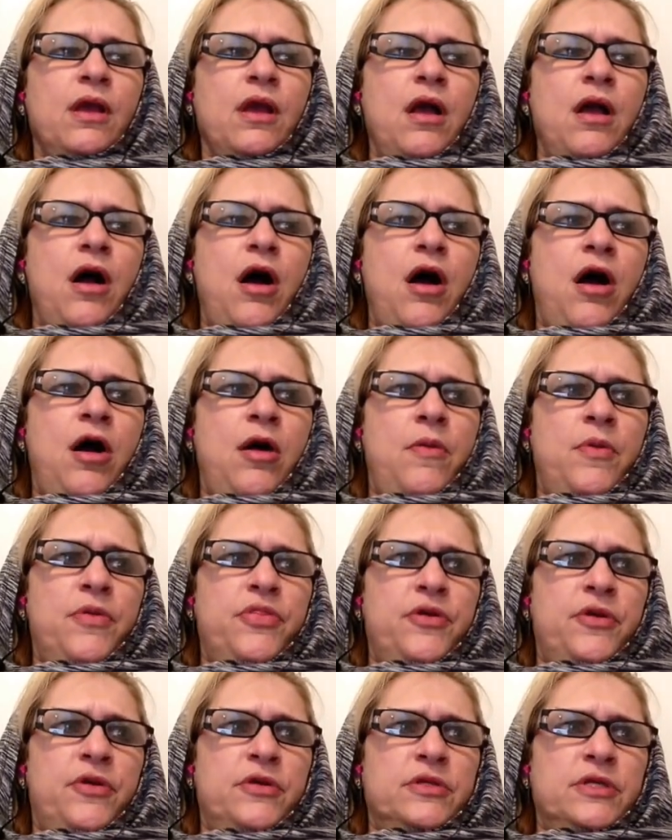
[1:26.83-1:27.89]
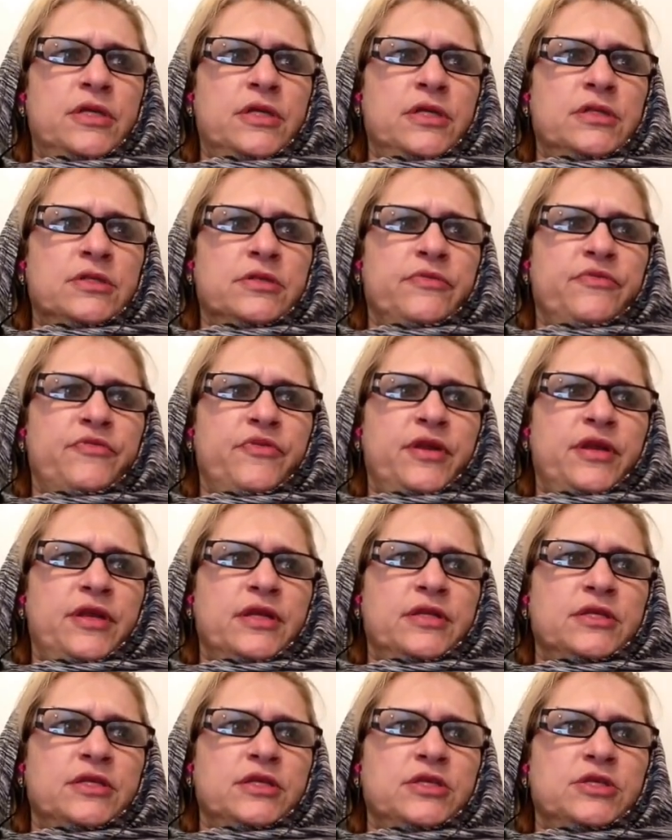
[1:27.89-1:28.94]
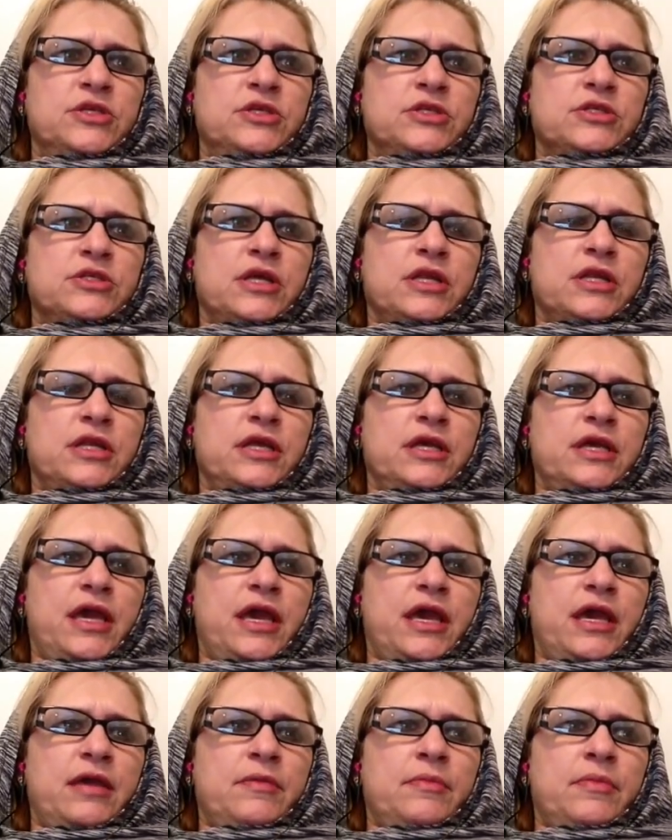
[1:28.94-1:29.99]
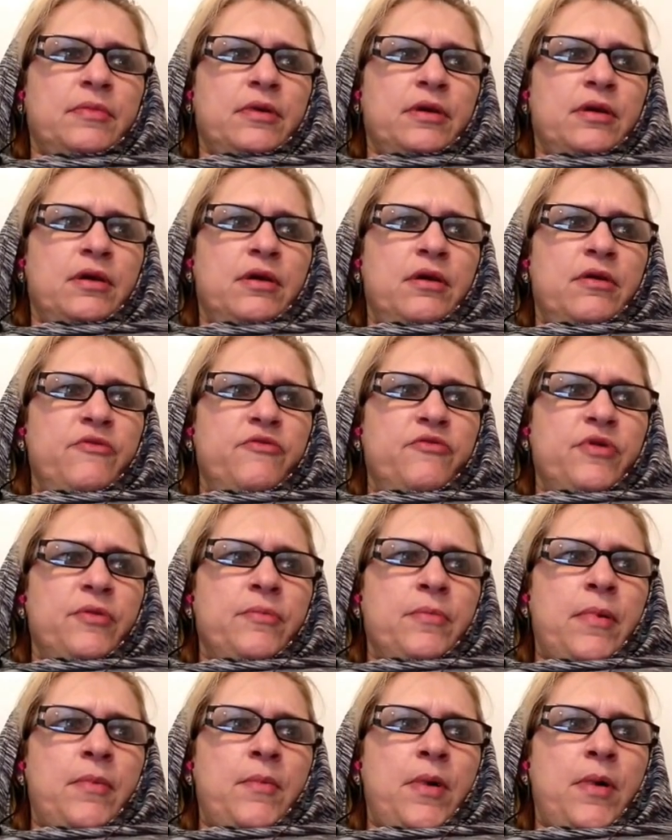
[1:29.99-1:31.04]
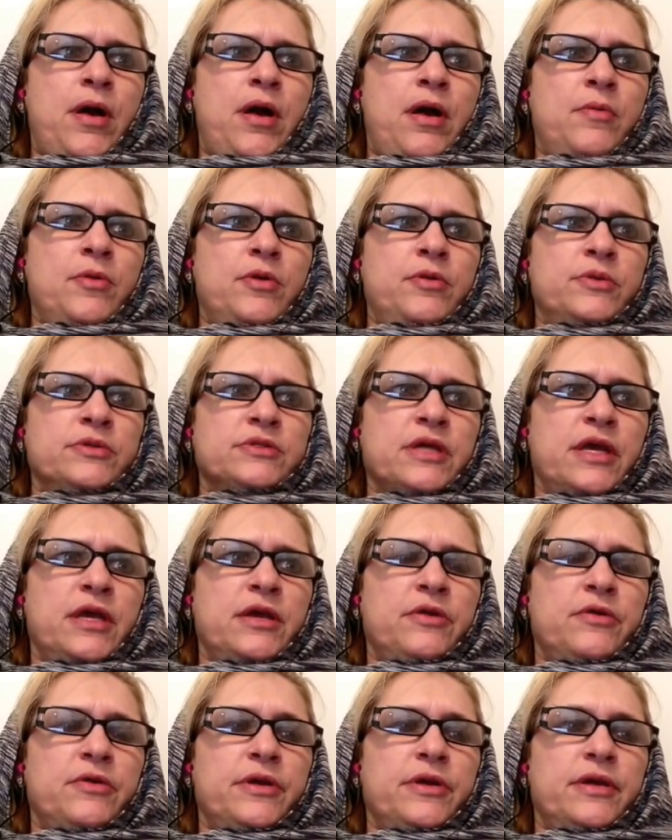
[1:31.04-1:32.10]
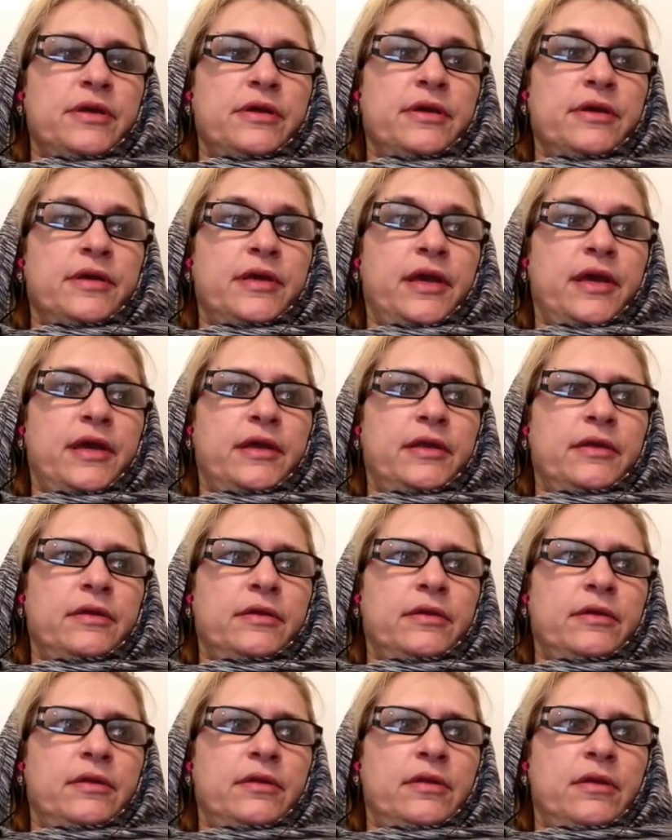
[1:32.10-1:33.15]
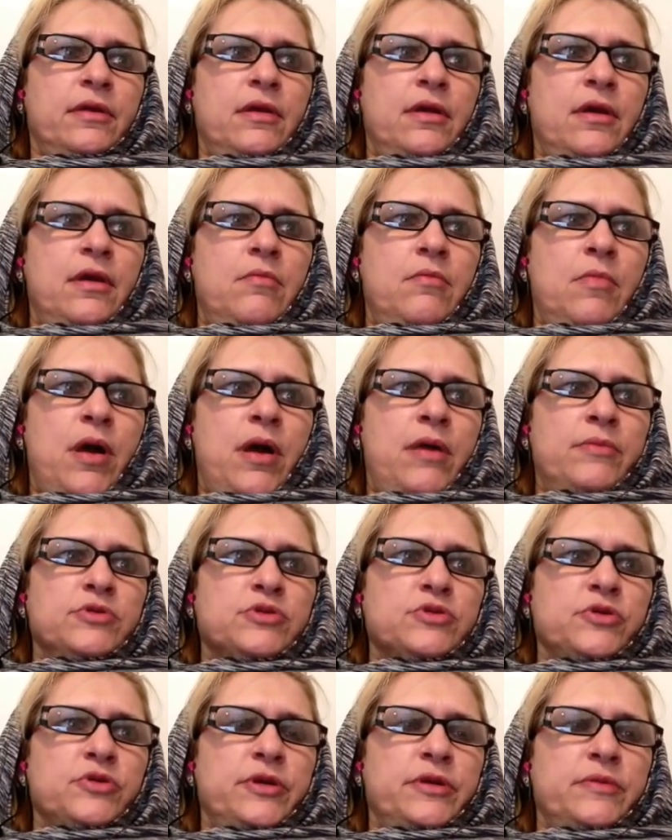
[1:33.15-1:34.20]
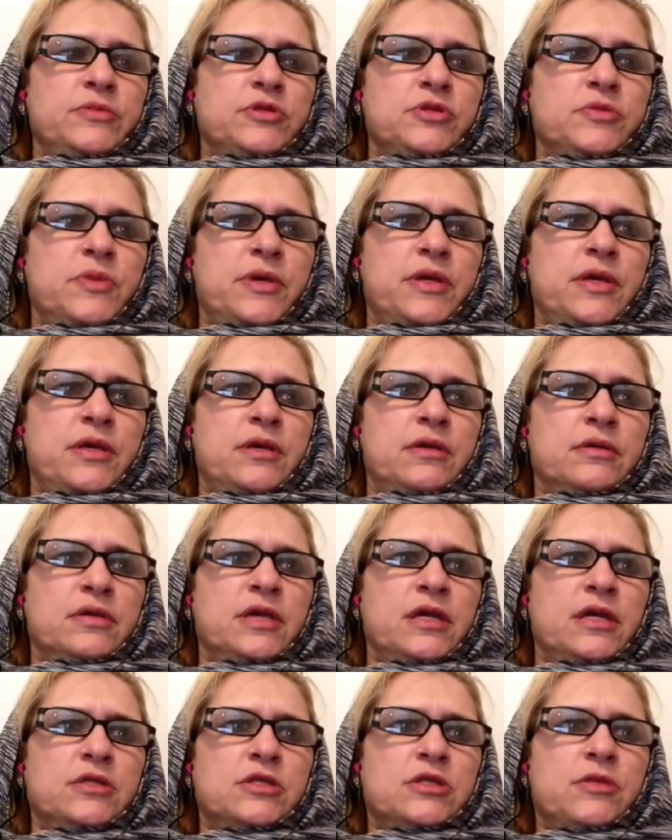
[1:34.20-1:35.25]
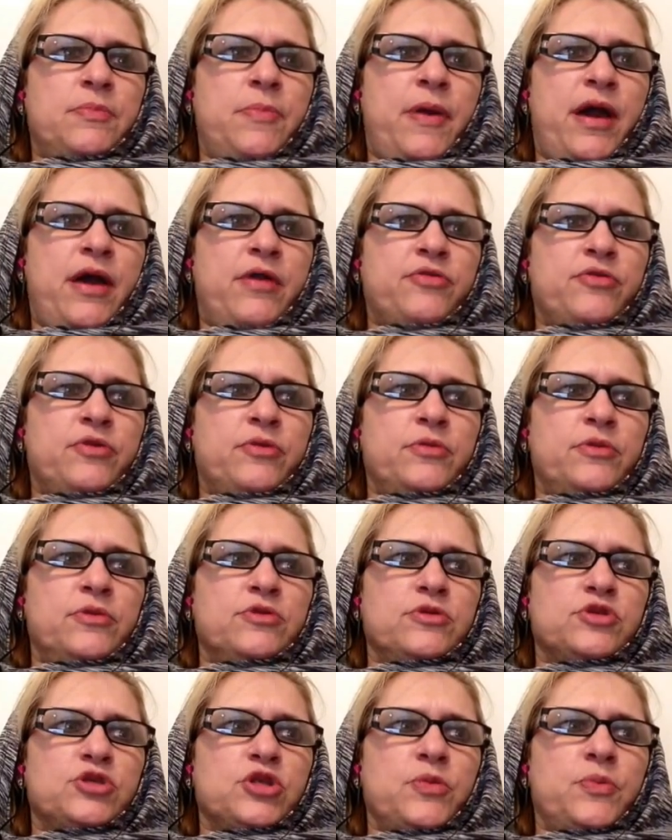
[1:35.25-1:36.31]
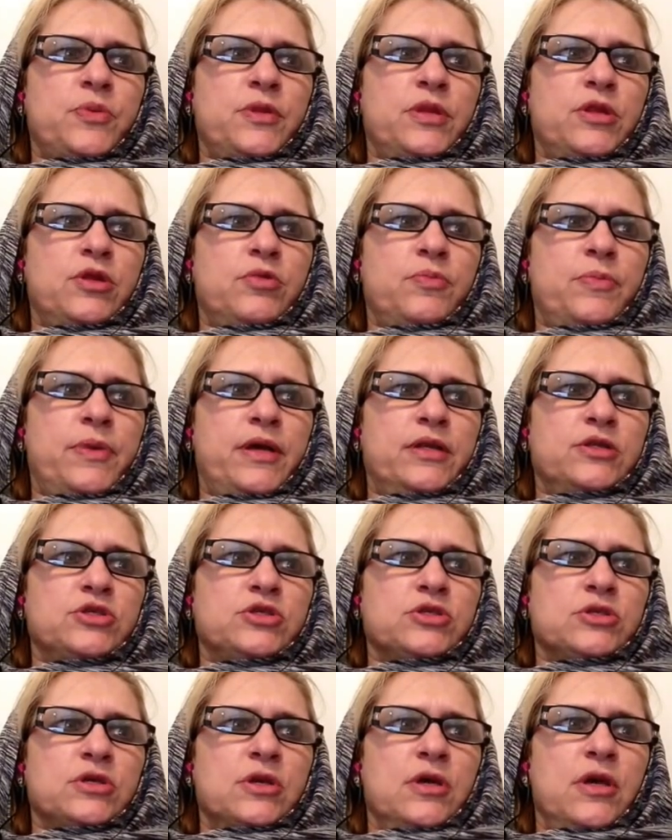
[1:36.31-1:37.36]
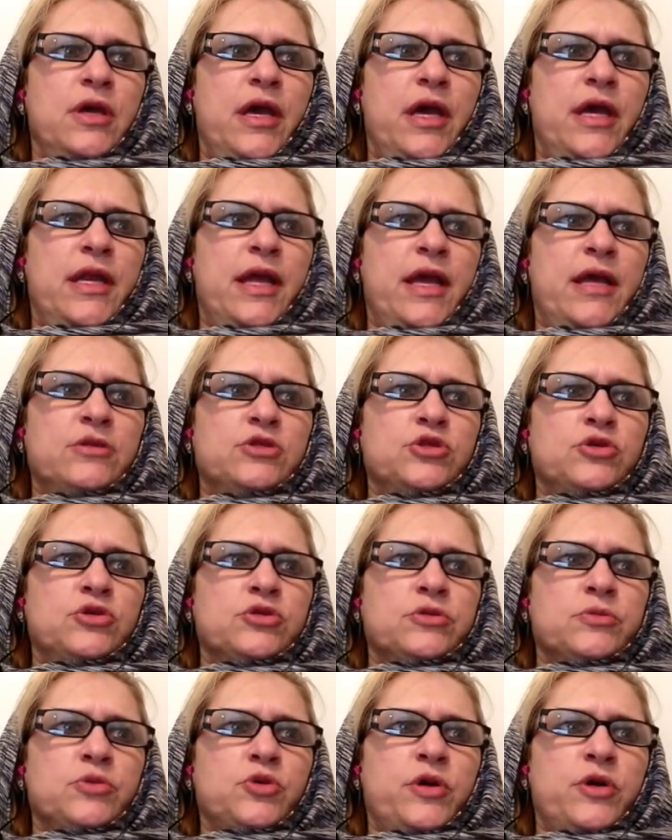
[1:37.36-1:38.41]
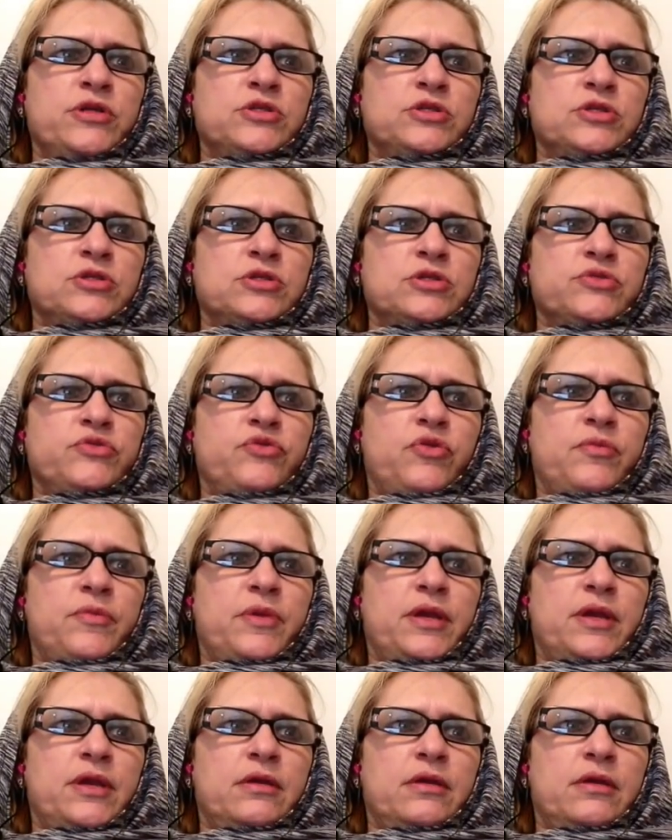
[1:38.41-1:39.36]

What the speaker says: All but 13, some funny attention suddenly came from my mom, who was angry again. Mom screamed to me, "Get into the bathroom, you stupid little bitch, and answer some questions for me."